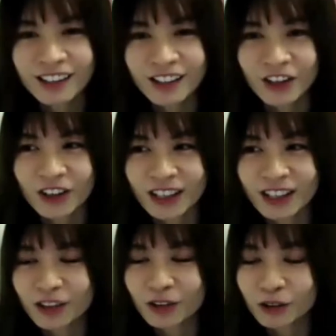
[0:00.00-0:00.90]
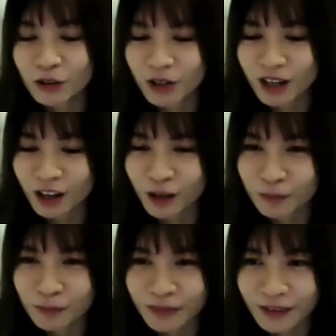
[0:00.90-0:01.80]
Okay, so
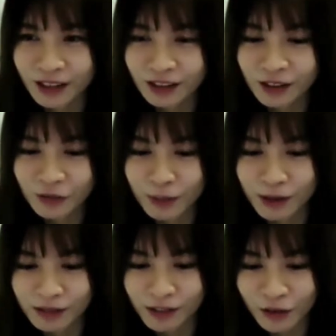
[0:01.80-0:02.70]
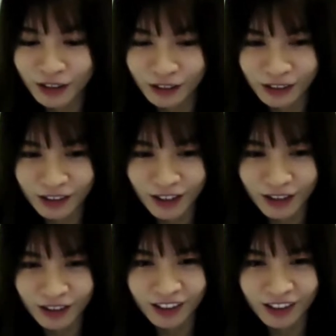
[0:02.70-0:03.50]
I think for myself, I think that